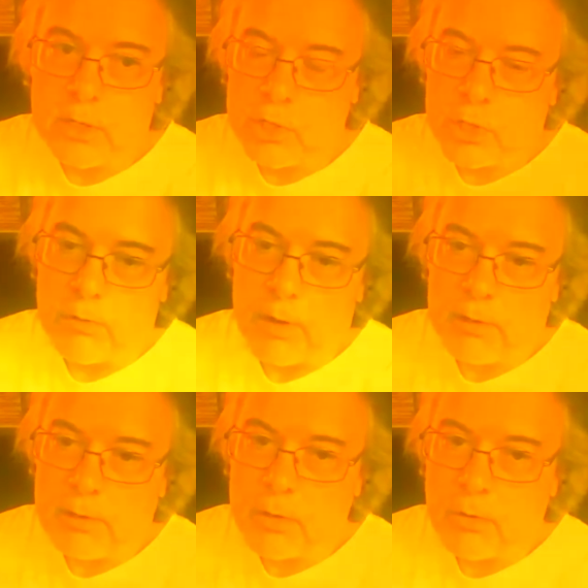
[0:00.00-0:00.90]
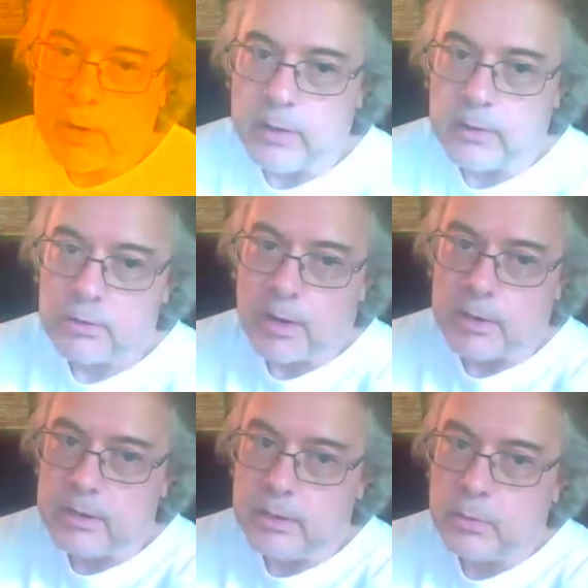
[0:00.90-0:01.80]
generated and created to try
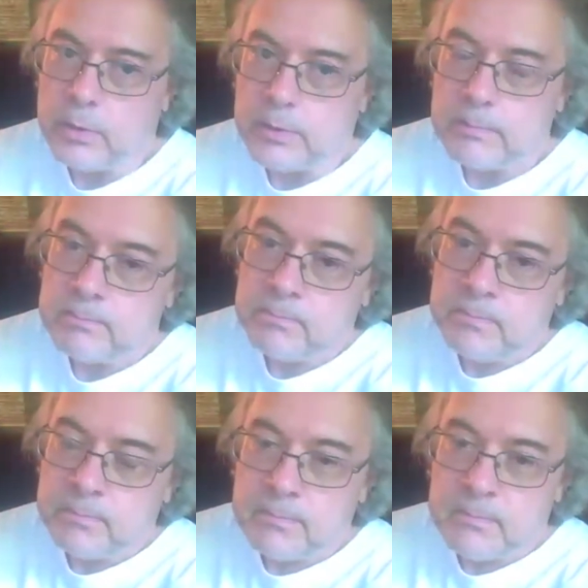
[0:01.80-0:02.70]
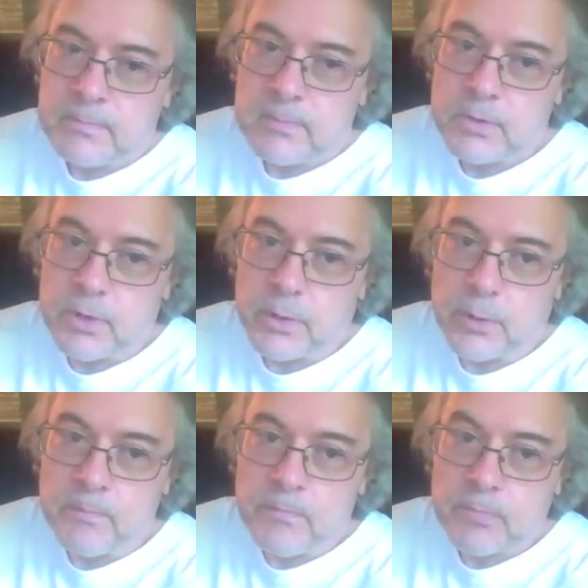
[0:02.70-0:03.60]
to heal.
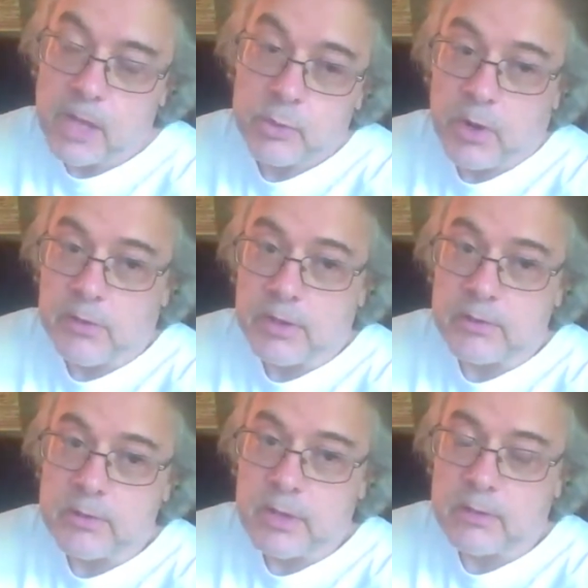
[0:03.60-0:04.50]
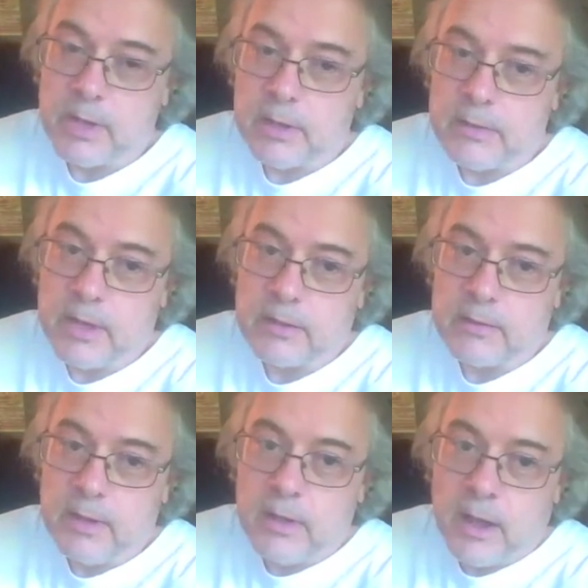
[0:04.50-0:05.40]
So that's what I think is that, and that,
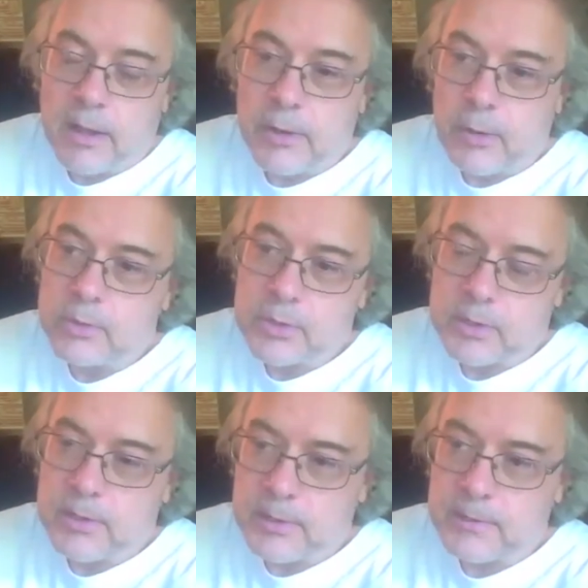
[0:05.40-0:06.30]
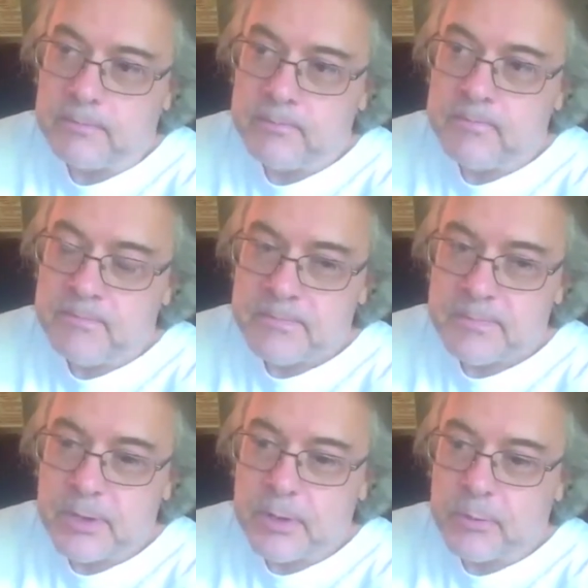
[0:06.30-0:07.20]
you know, once again,
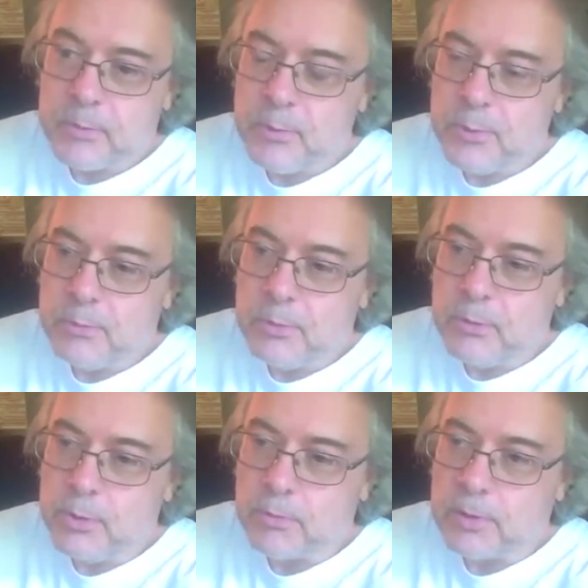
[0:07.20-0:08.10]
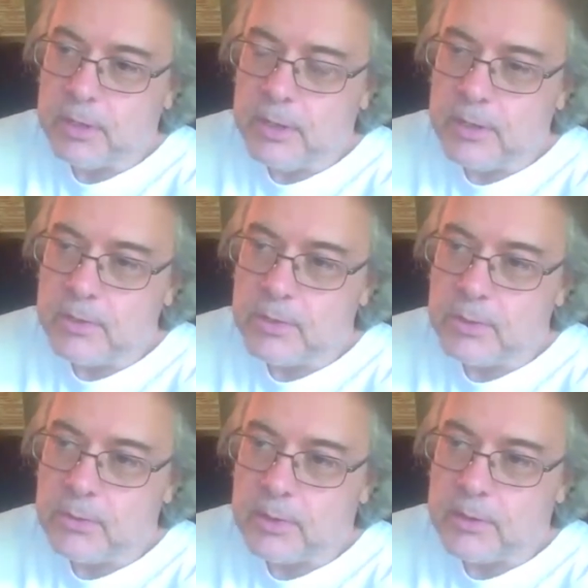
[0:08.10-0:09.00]
you know, you, you, you don't really need
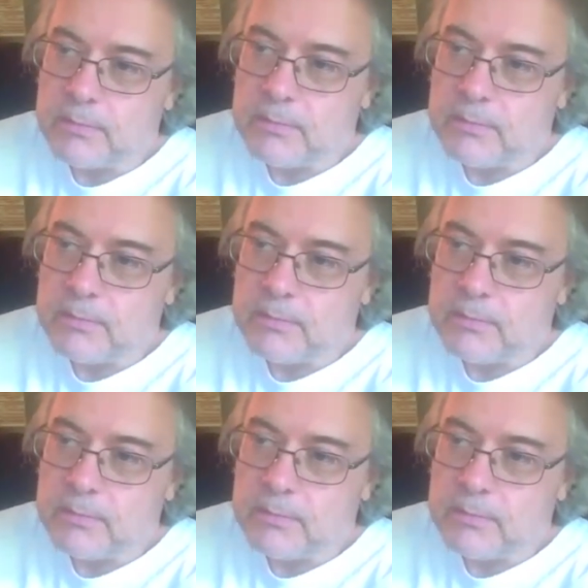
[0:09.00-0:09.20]
to, uh,